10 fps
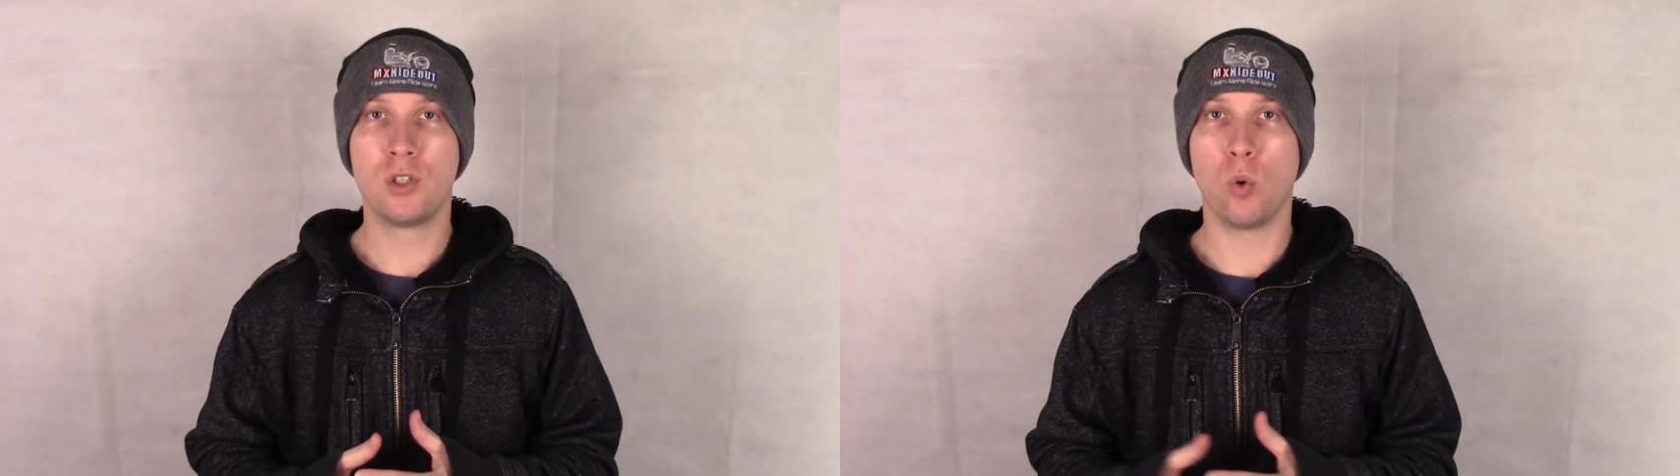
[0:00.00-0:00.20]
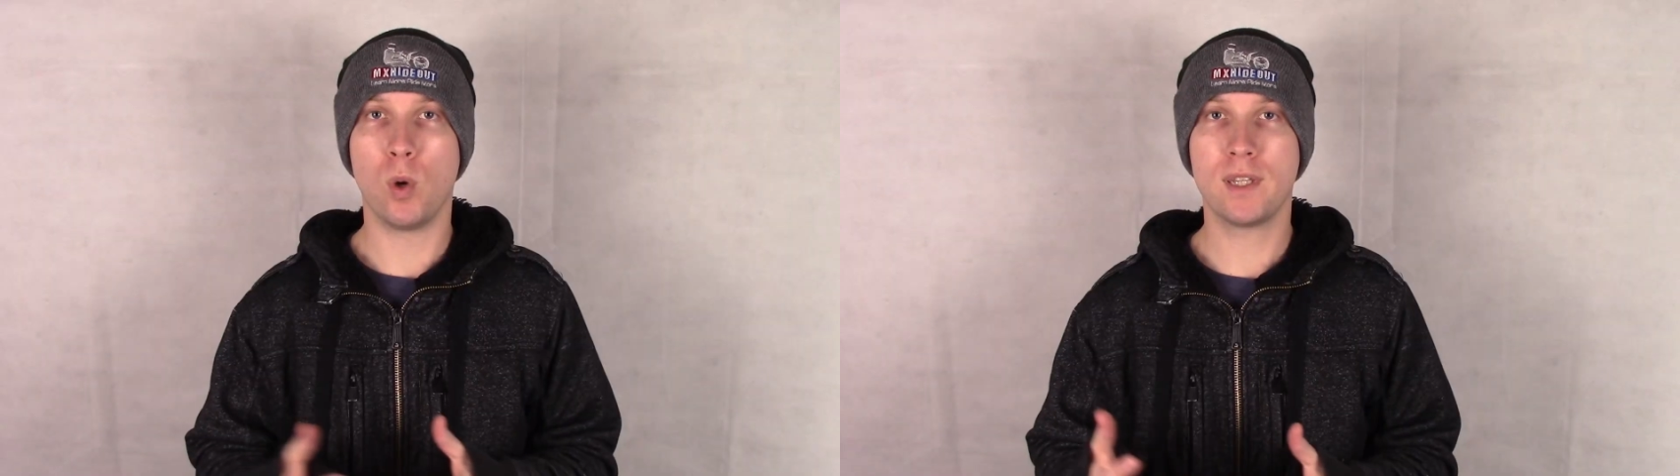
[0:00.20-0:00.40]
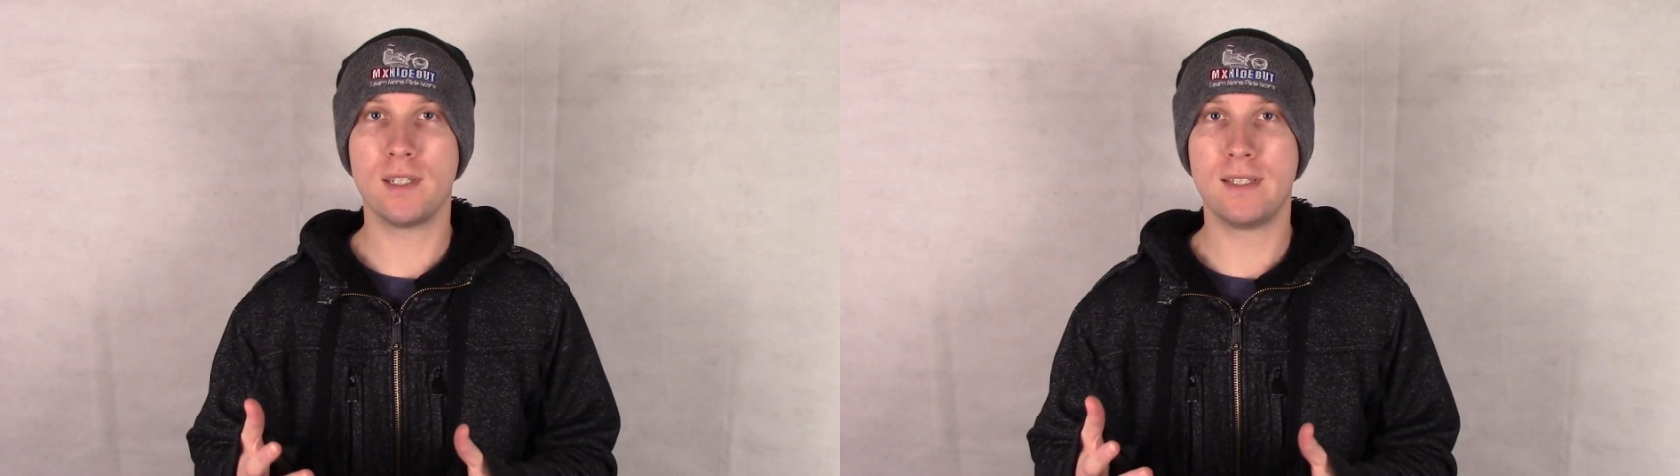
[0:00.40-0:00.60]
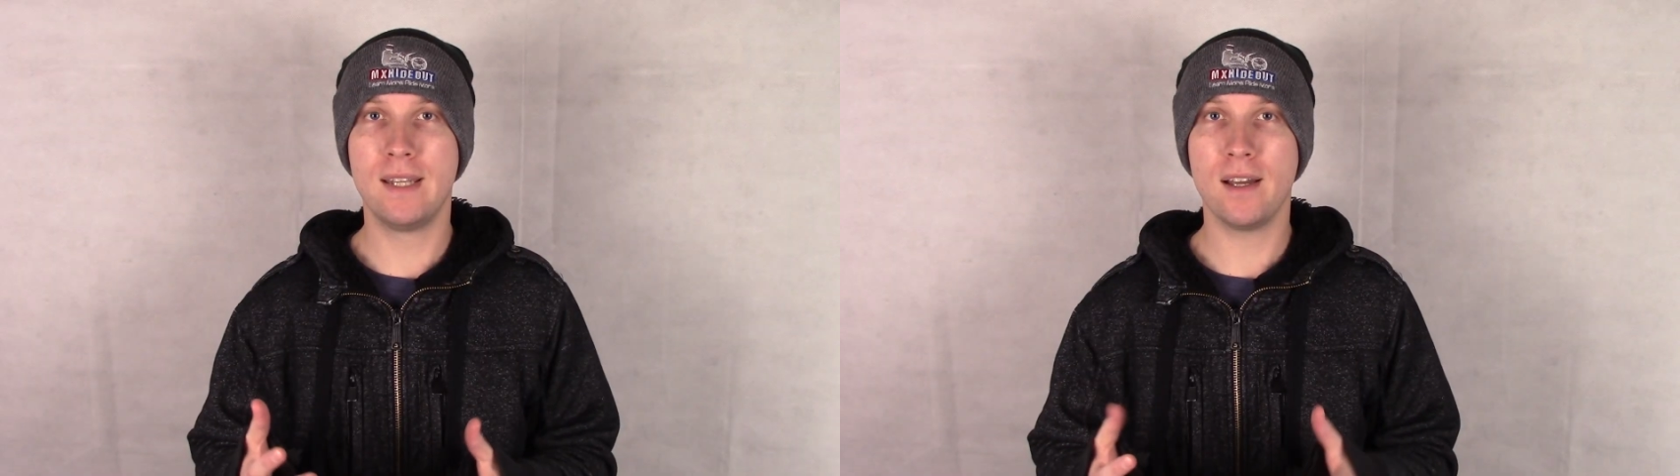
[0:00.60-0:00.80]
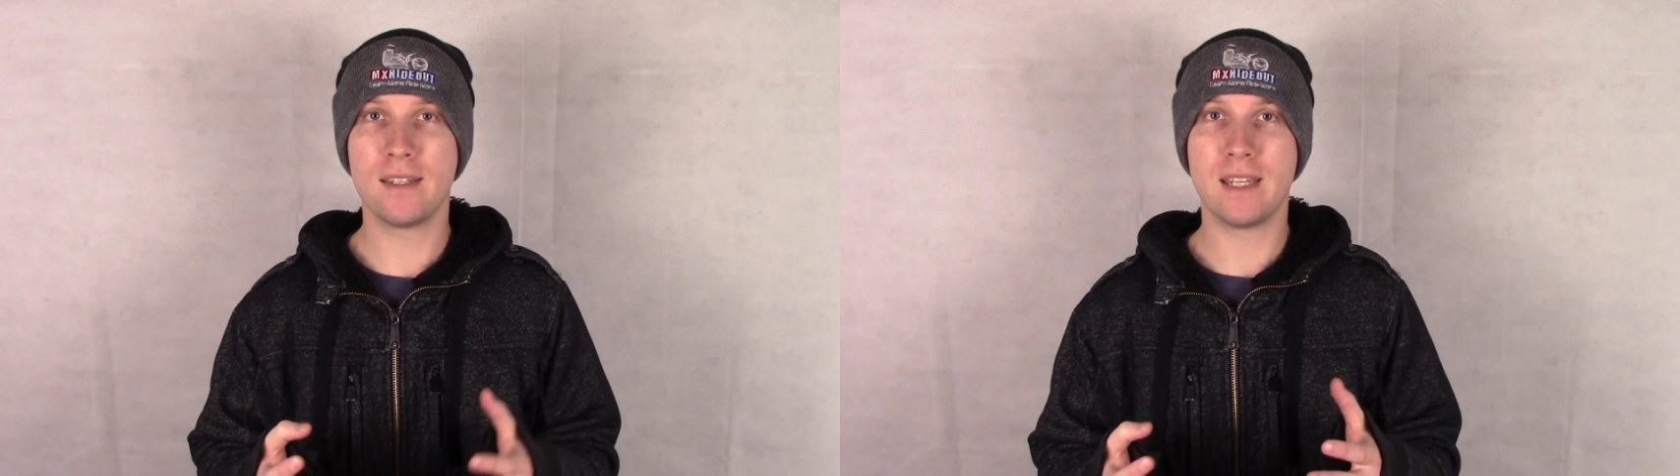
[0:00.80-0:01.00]
what this
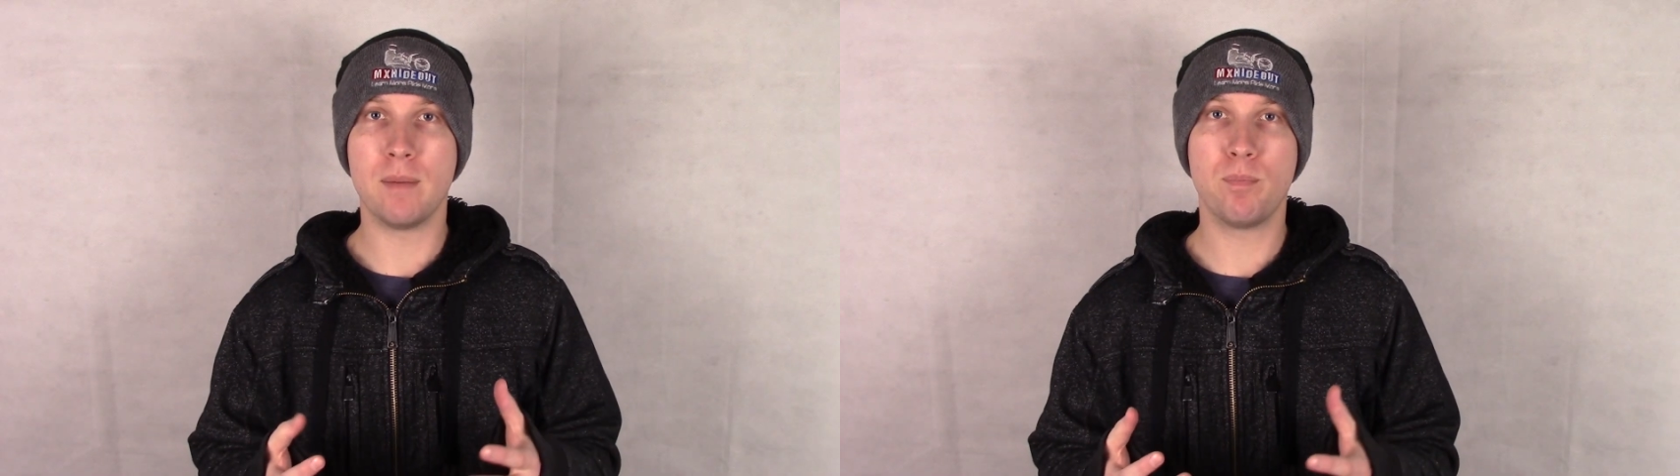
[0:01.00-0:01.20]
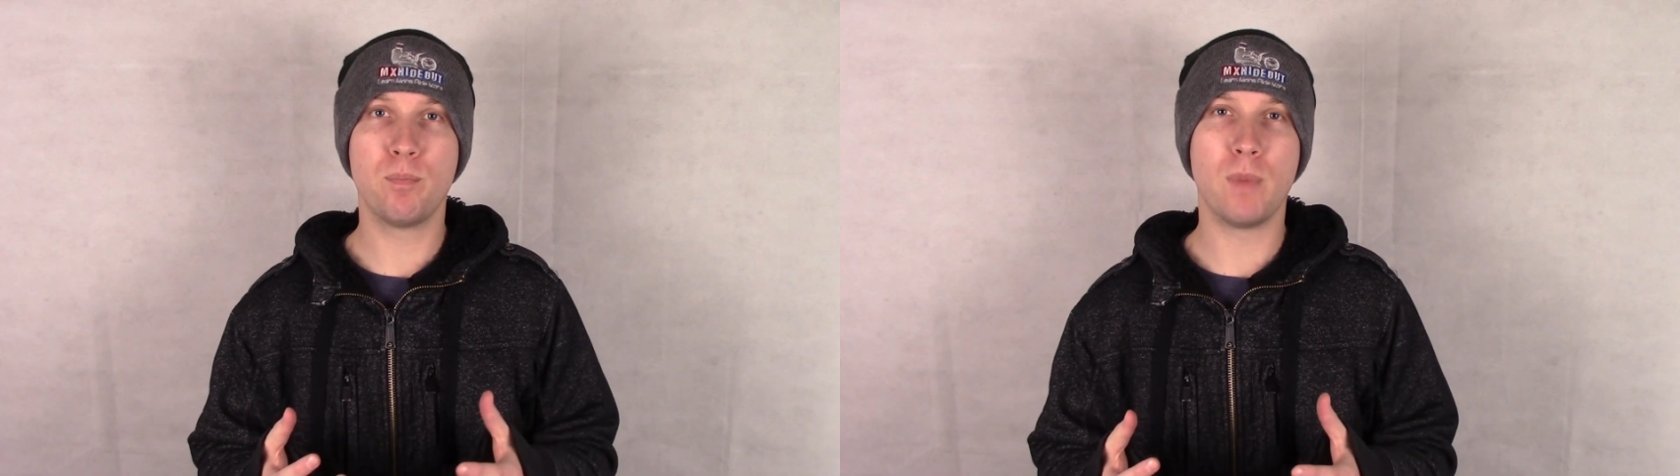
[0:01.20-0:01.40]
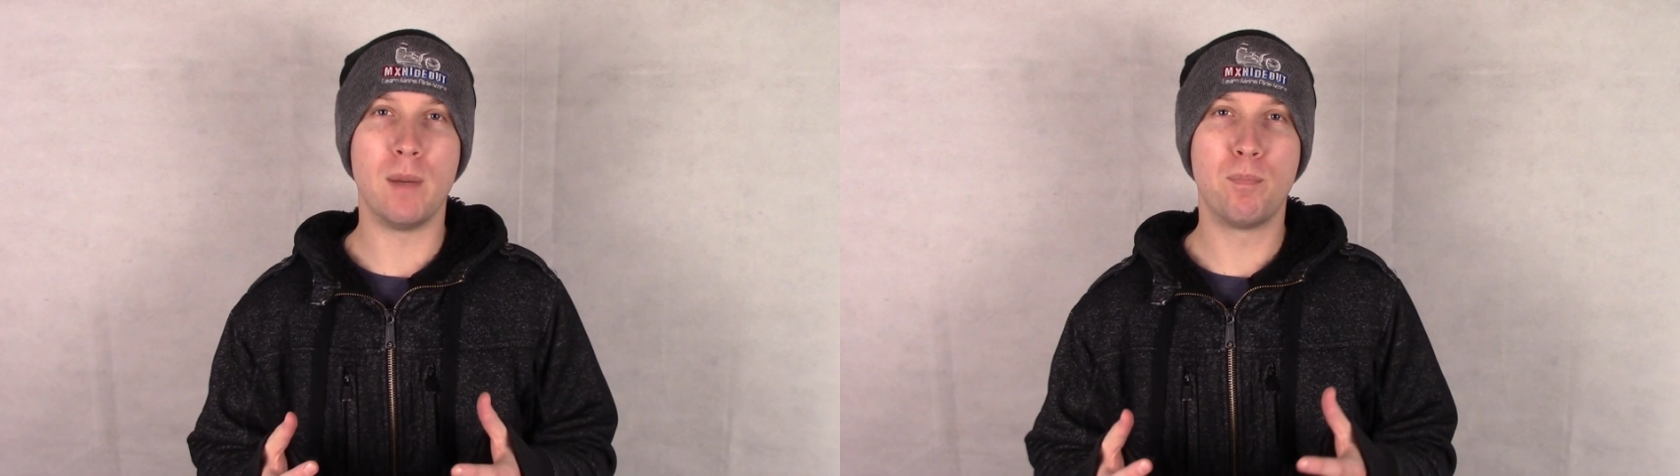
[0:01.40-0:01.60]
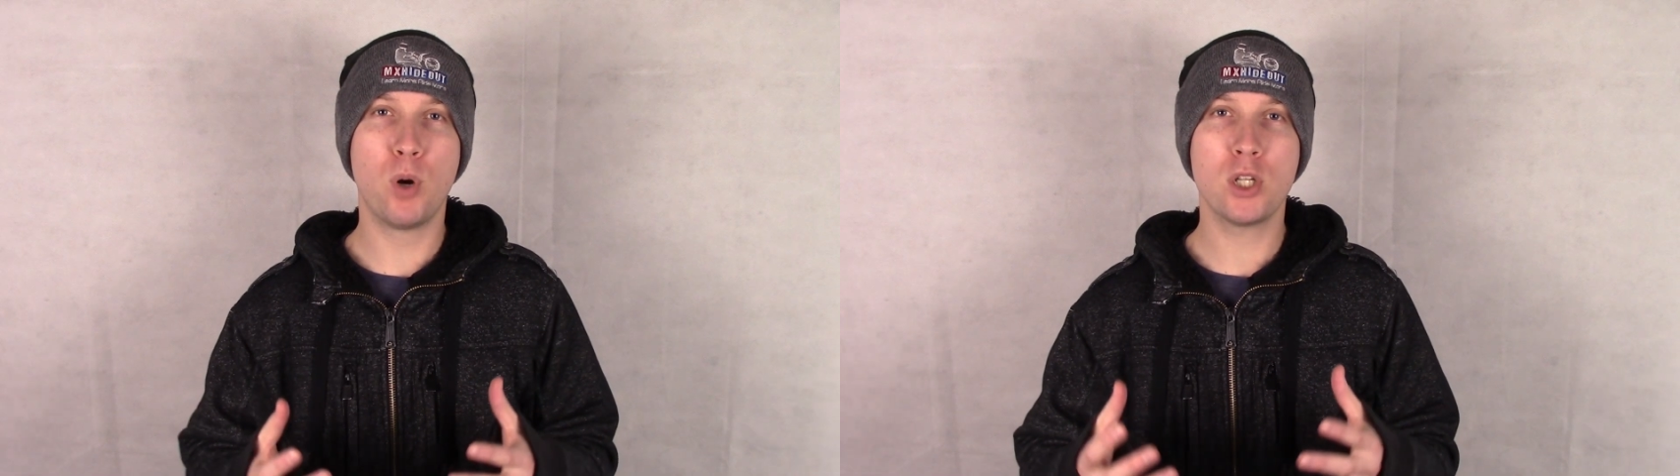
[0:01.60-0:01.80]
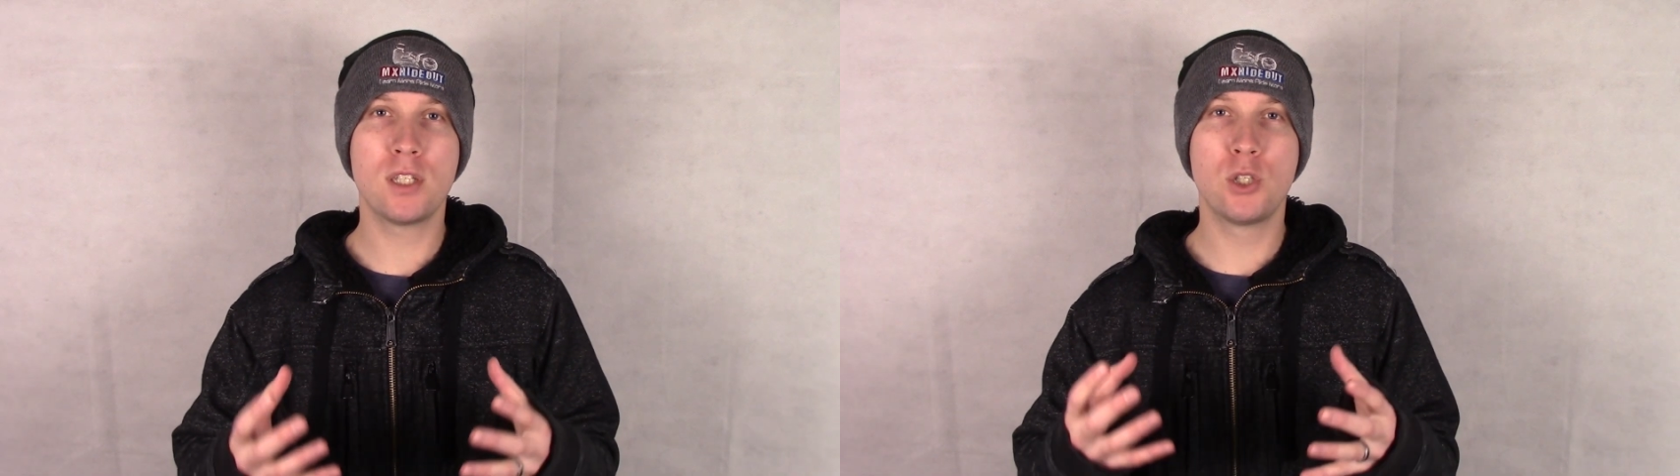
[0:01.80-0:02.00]
does, it puts